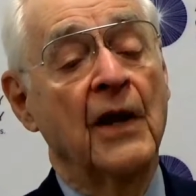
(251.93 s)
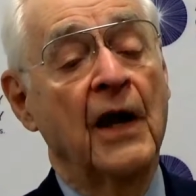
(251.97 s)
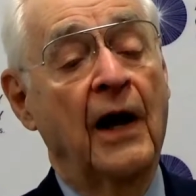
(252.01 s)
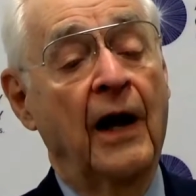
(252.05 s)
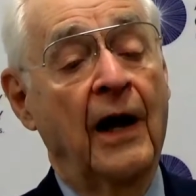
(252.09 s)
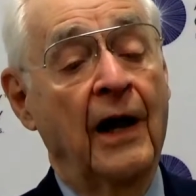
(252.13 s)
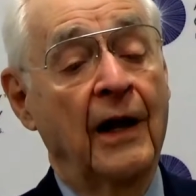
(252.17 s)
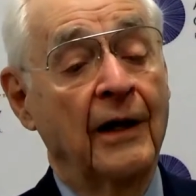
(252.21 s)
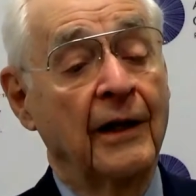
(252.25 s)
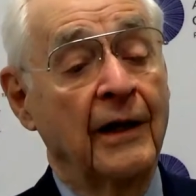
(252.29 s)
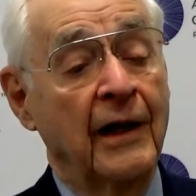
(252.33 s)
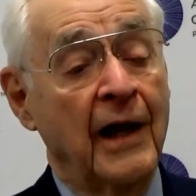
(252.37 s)

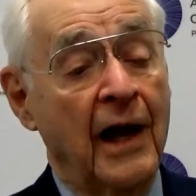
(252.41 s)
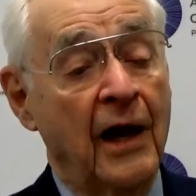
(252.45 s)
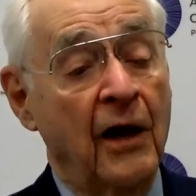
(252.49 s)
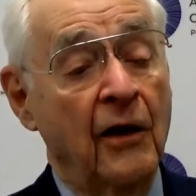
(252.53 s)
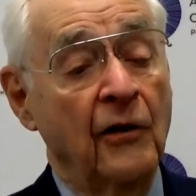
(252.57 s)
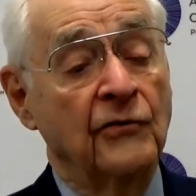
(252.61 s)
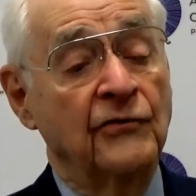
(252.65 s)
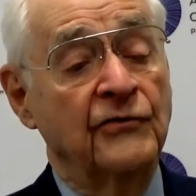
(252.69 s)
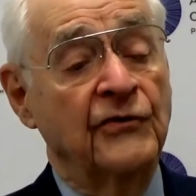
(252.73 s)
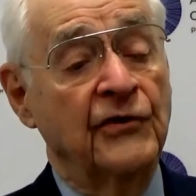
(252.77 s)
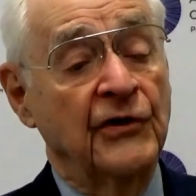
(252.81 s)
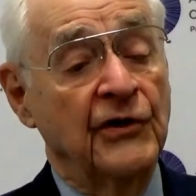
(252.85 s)

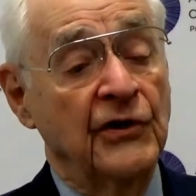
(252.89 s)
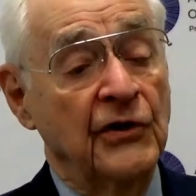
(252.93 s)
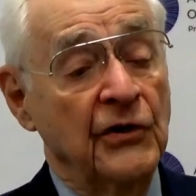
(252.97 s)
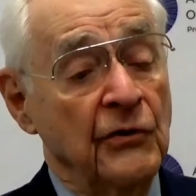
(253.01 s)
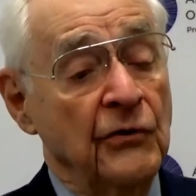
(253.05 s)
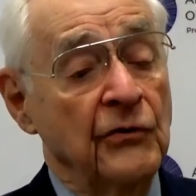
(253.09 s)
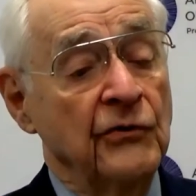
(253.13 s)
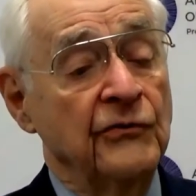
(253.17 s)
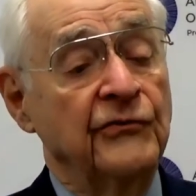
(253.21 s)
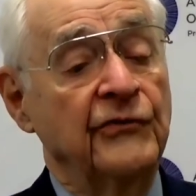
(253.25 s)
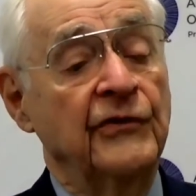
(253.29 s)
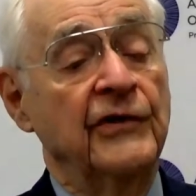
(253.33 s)
allowed to
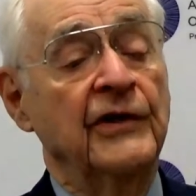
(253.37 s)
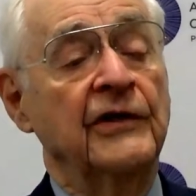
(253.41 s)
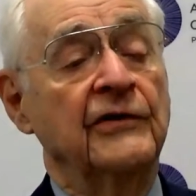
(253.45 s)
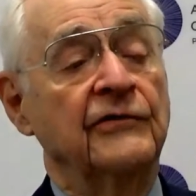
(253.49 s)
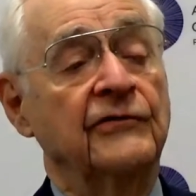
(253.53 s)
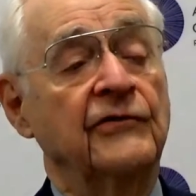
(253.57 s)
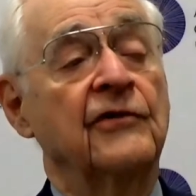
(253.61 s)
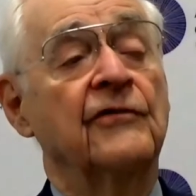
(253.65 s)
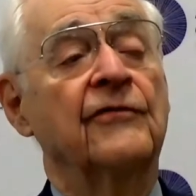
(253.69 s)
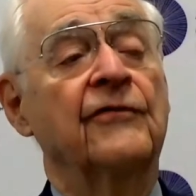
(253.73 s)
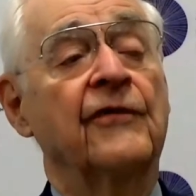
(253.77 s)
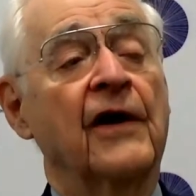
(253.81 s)
use these
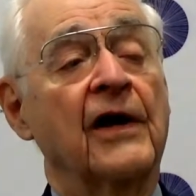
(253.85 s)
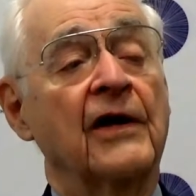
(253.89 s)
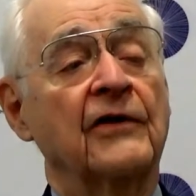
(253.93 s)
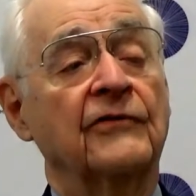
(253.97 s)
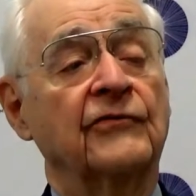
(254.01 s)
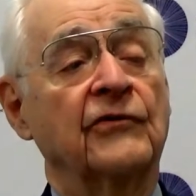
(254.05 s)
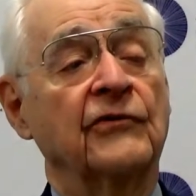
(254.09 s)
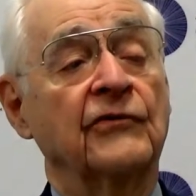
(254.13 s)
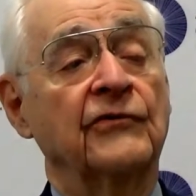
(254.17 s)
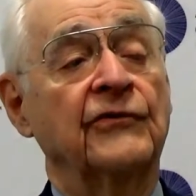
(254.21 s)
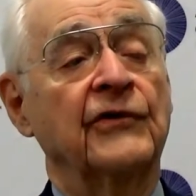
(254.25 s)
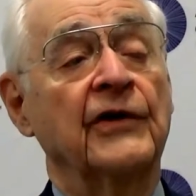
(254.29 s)

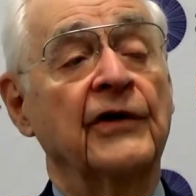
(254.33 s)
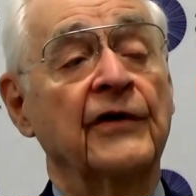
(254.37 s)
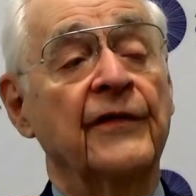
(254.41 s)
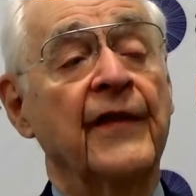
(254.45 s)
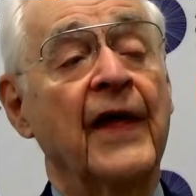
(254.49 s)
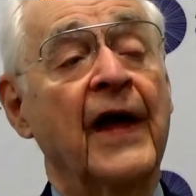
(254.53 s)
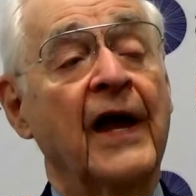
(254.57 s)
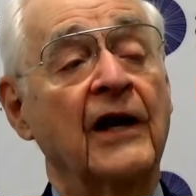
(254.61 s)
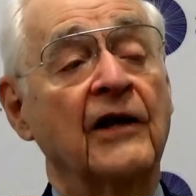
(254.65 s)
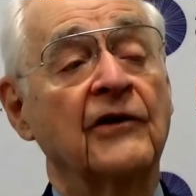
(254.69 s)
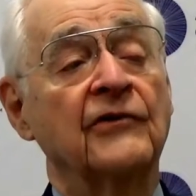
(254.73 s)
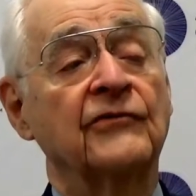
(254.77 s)
devices in,
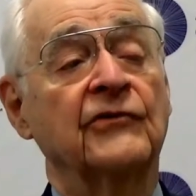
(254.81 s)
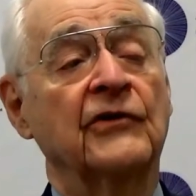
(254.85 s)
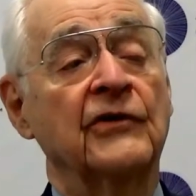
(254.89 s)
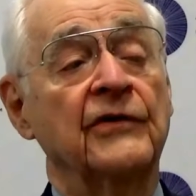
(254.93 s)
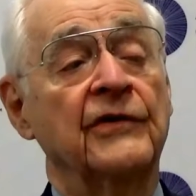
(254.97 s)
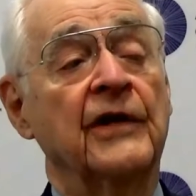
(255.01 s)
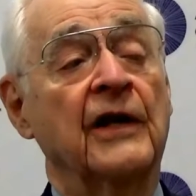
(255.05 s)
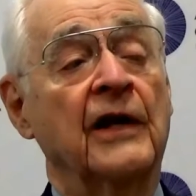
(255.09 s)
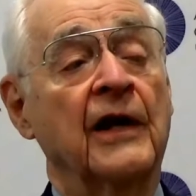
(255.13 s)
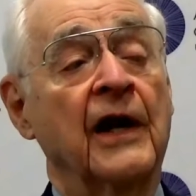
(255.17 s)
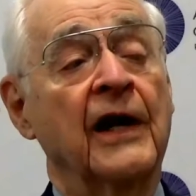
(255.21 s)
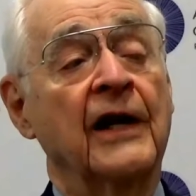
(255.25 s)
that is in
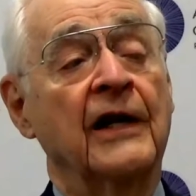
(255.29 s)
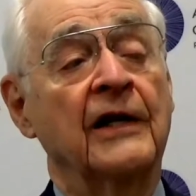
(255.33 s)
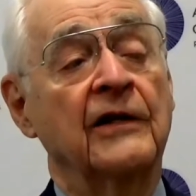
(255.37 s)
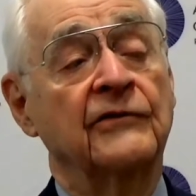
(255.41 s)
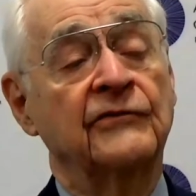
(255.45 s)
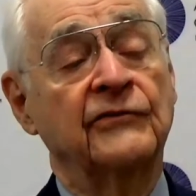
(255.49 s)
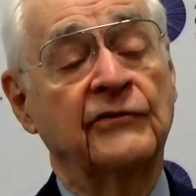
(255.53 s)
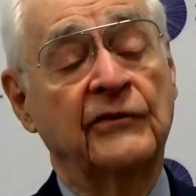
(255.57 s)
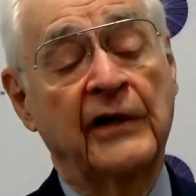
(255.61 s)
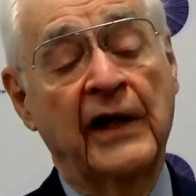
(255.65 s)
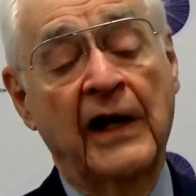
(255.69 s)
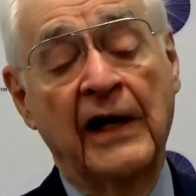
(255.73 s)
the United
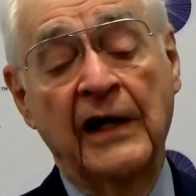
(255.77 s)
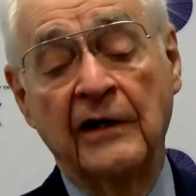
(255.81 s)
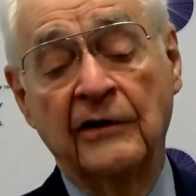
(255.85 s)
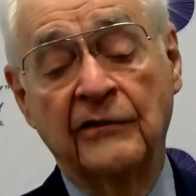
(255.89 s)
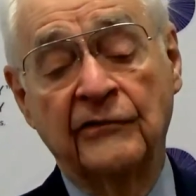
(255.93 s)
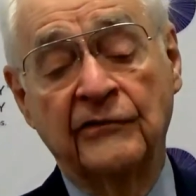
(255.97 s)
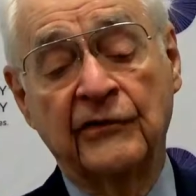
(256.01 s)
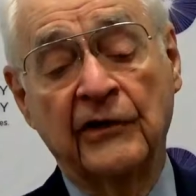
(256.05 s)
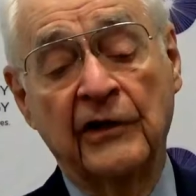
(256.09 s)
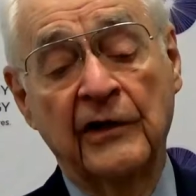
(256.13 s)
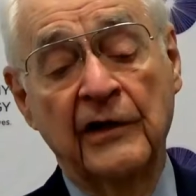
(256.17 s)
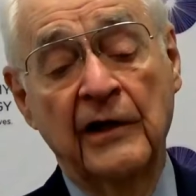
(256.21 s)

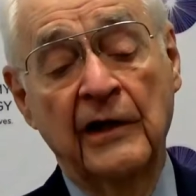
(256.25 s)
States.